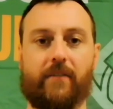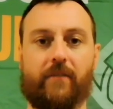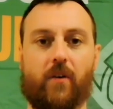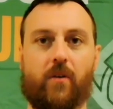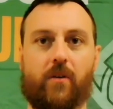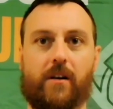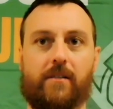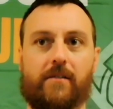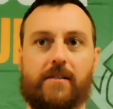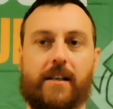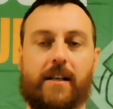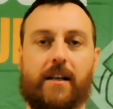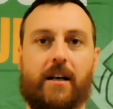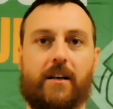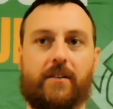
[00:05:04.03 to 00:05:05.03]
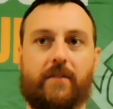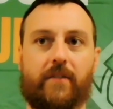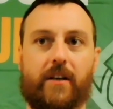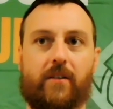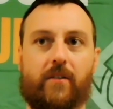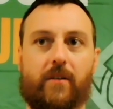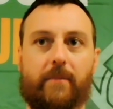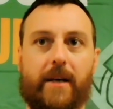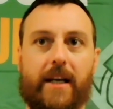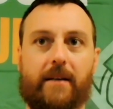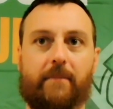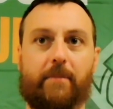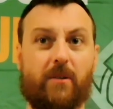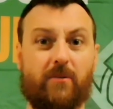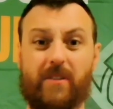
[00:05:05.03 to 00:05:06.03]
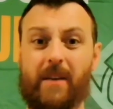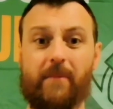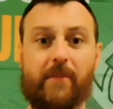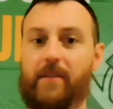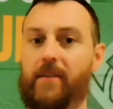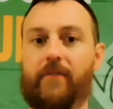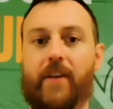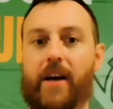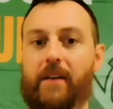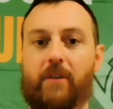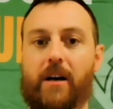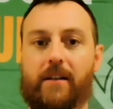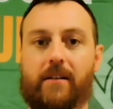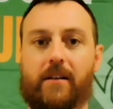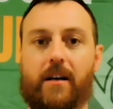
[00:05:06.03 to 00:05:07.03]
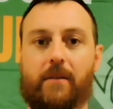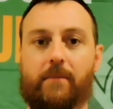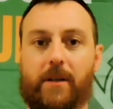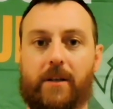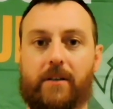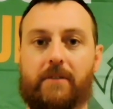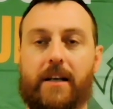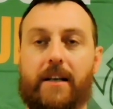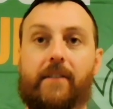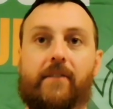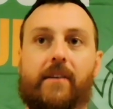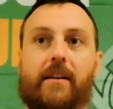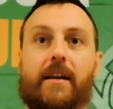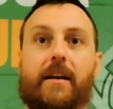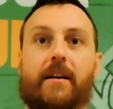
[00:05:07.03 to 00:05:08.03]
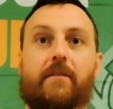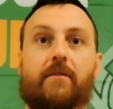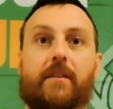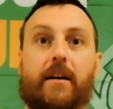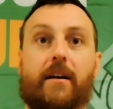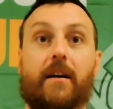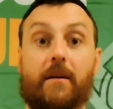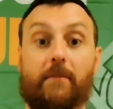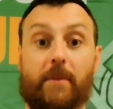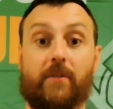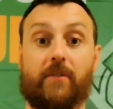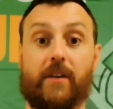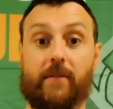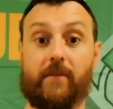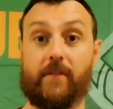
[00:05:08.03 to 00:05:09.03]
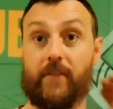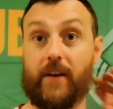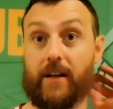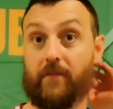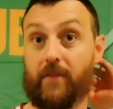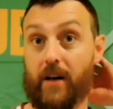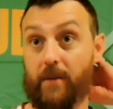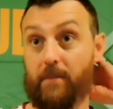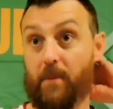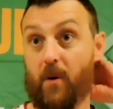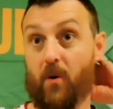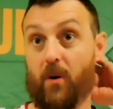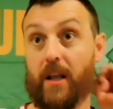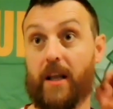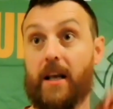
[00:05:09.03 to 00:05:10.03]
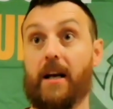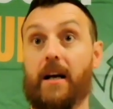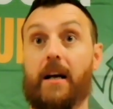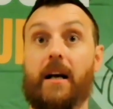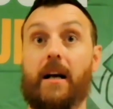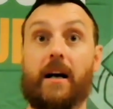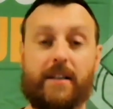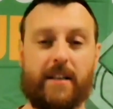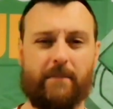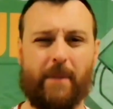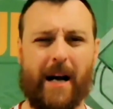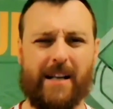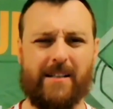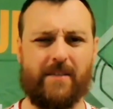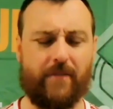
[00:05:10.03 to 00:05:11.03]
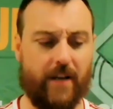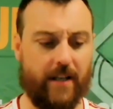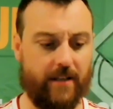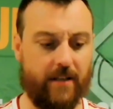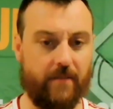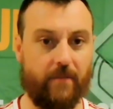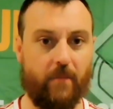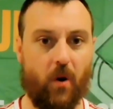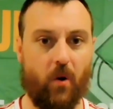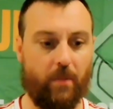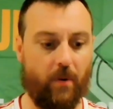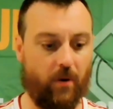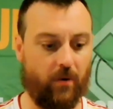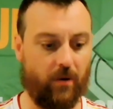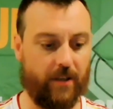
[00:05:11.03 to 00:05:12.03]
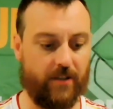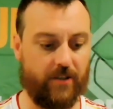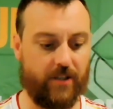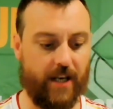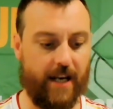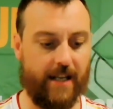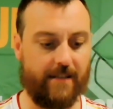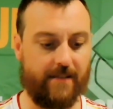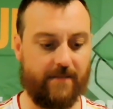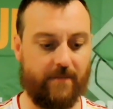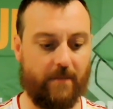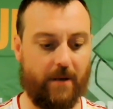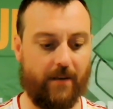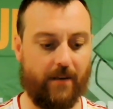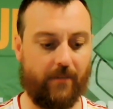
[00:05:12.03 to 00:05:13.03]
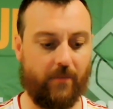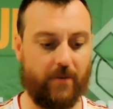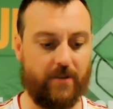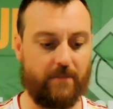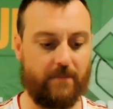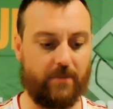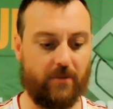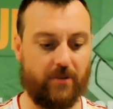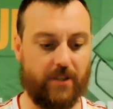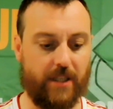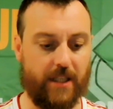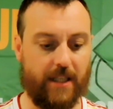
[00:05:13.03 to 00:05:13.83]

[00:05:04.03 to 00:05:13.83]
the 4 goals they got, if you know what I mean. And both teams didn't defend well at all, by the way. Let's get that out there. Both teams defended very poorly. I think Pats defended even more poorly than Shells, if I'm honest with you. But